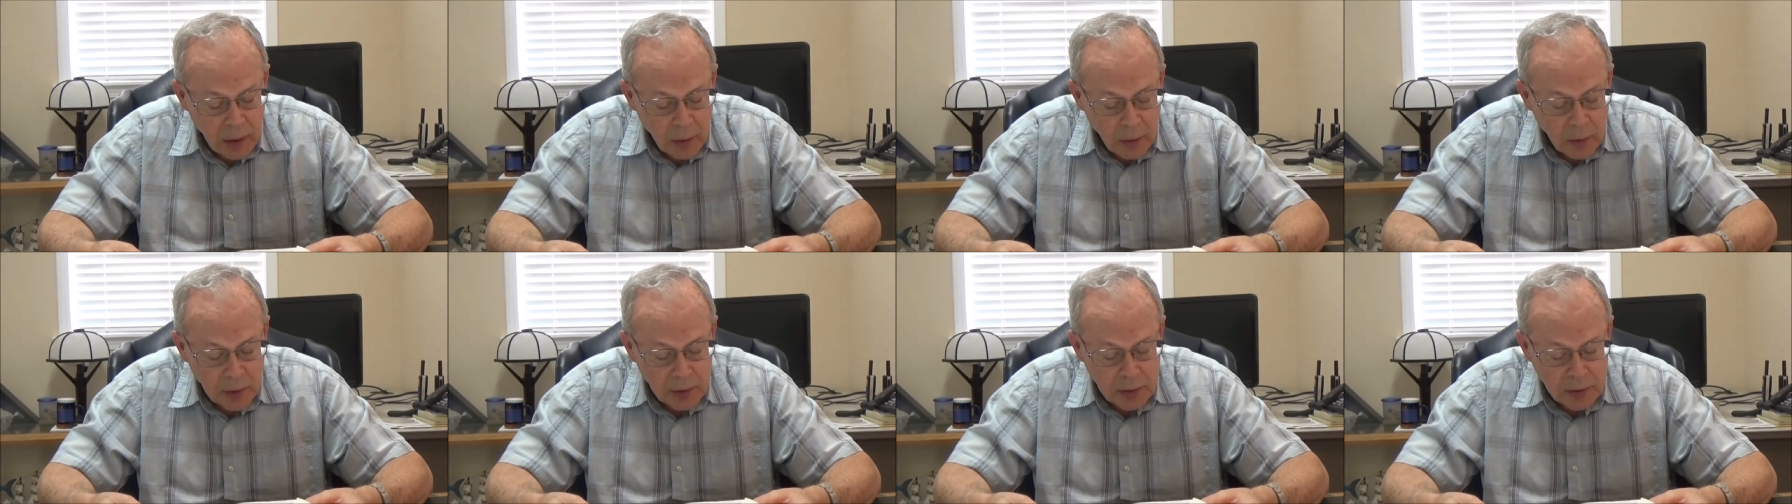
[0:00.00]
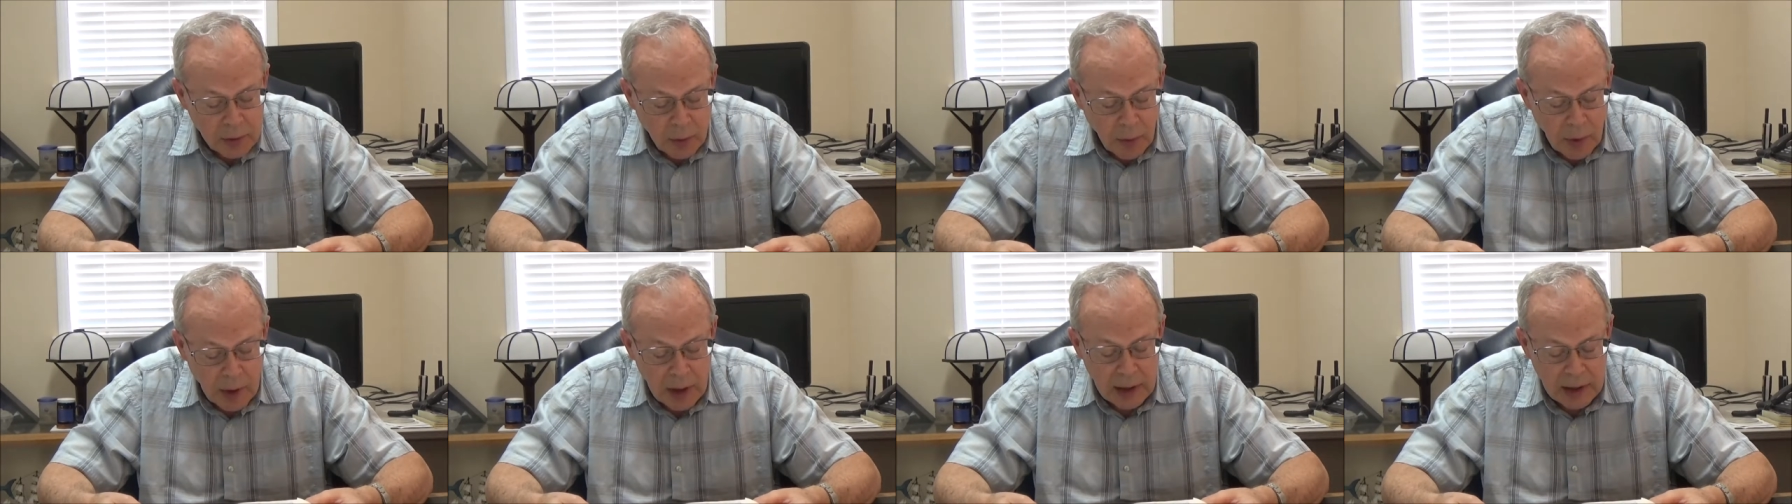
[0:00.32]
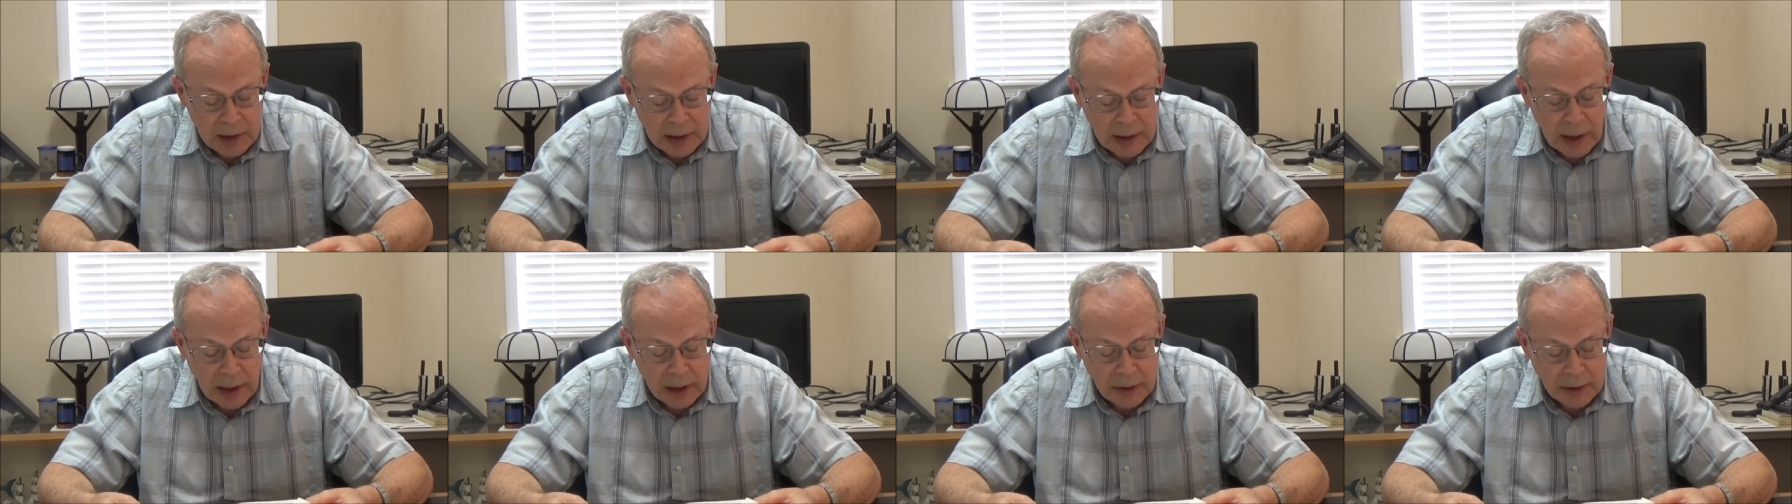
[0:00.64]
with
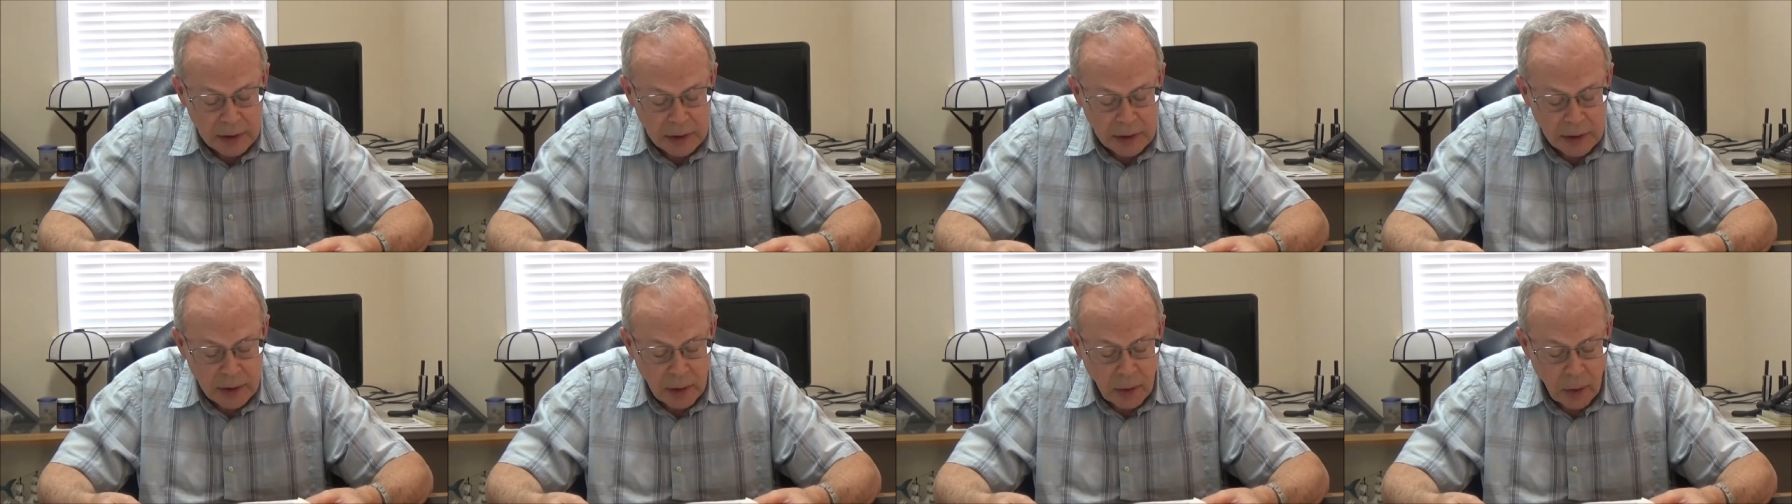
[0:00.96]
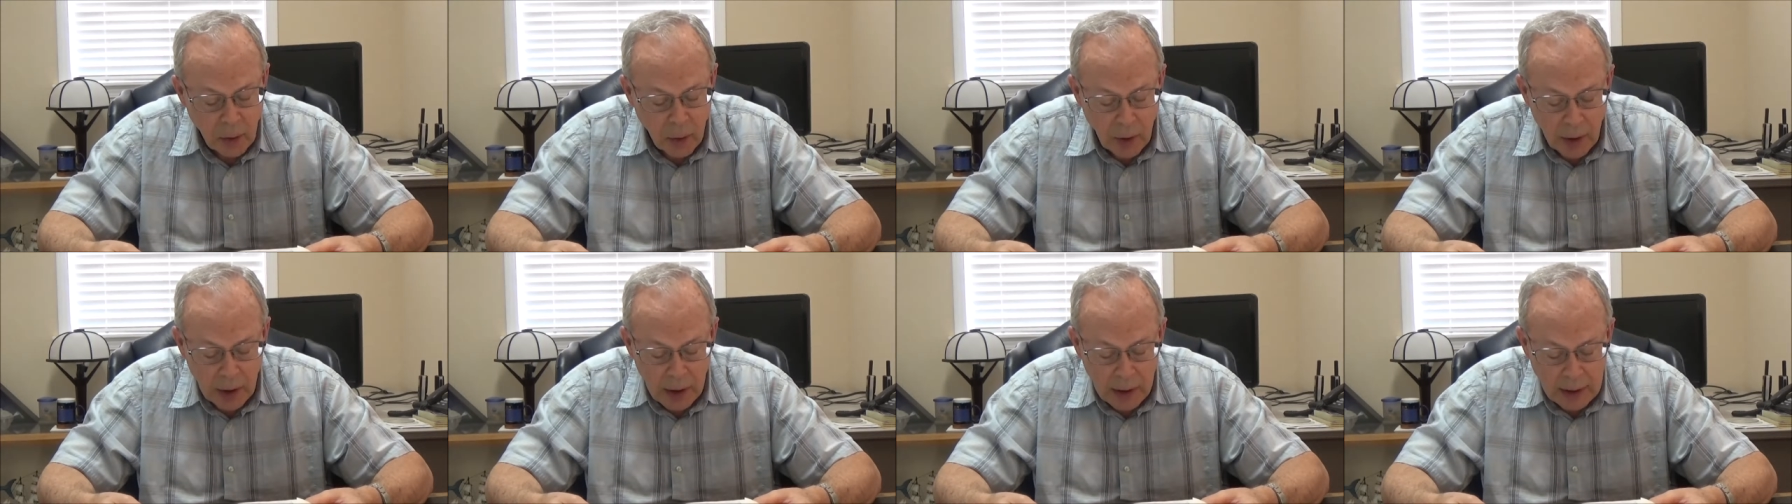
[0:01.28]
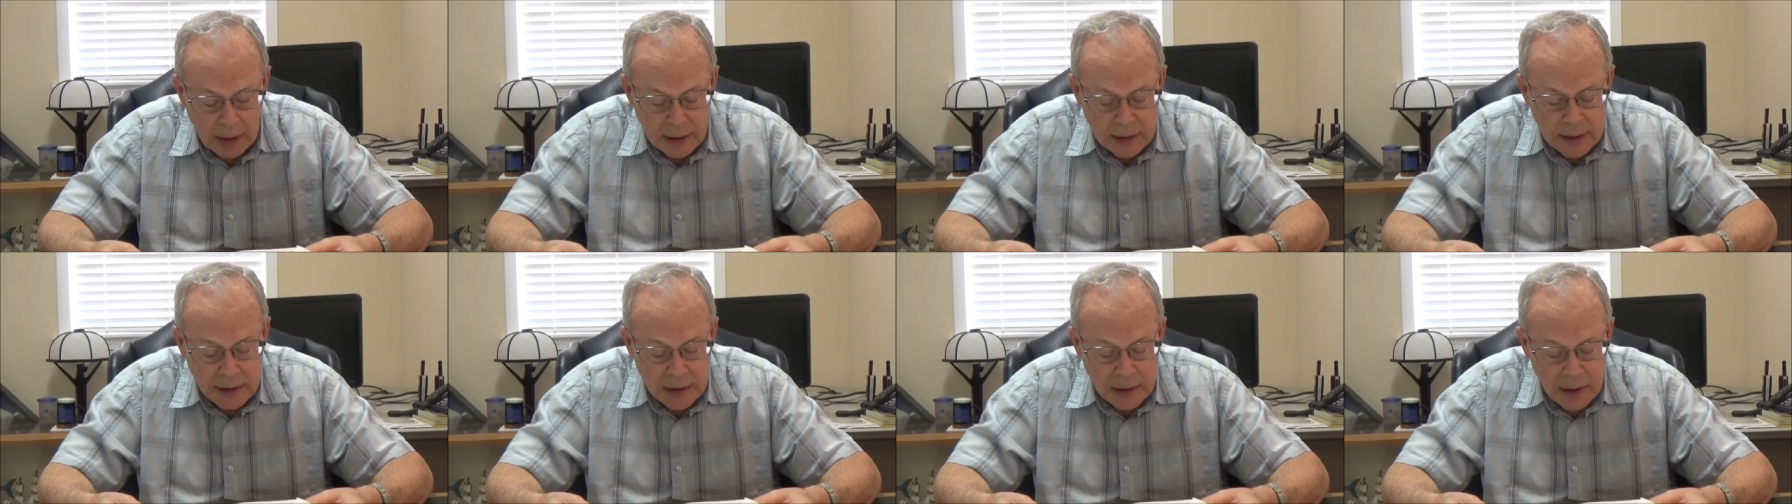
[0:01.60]
20,000, or
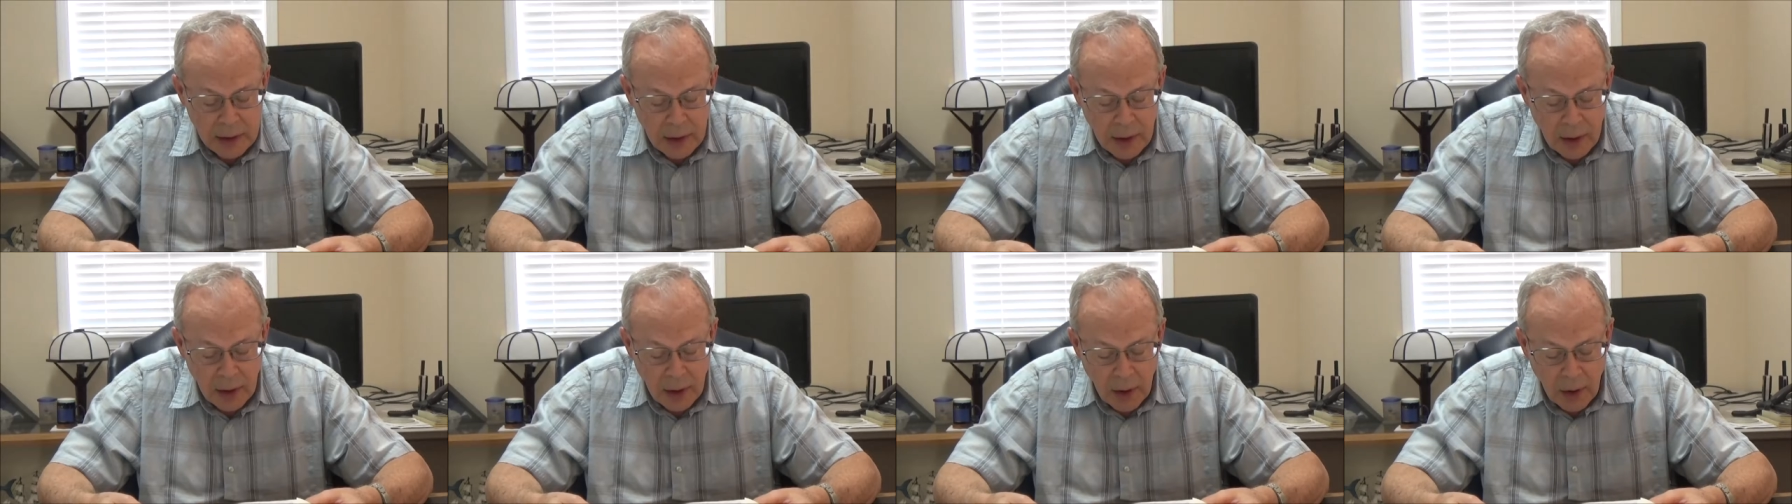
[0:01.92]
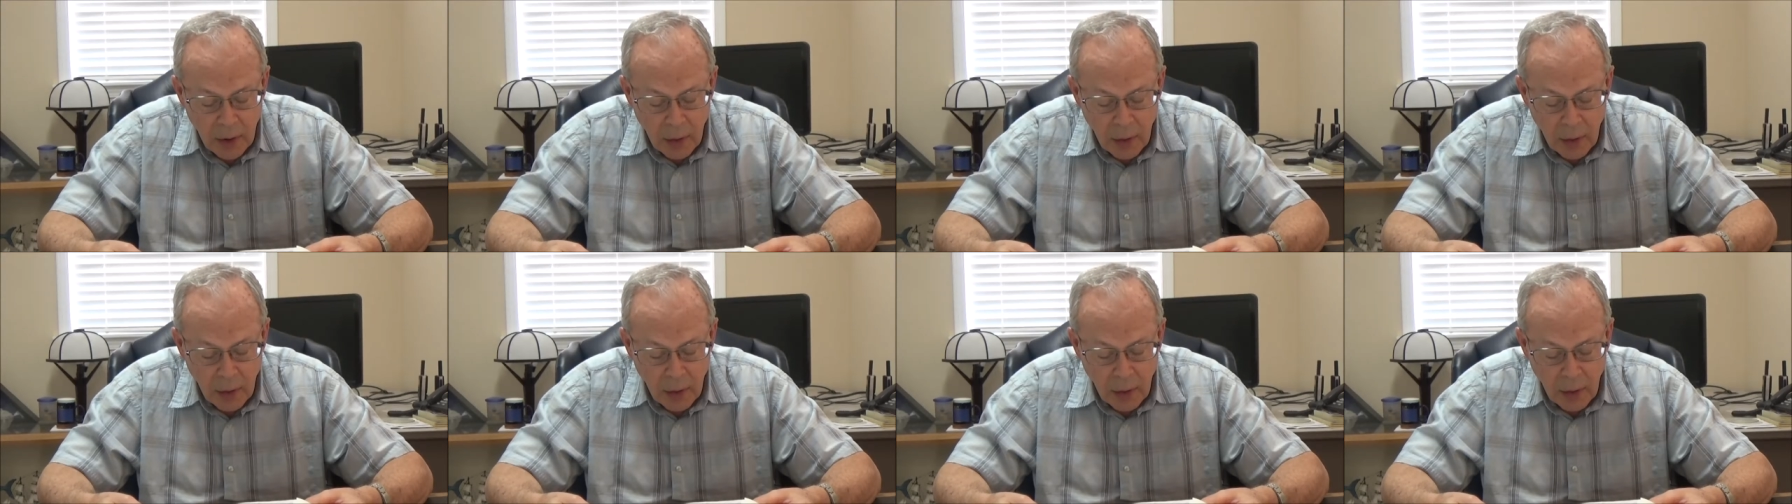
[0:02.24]
else,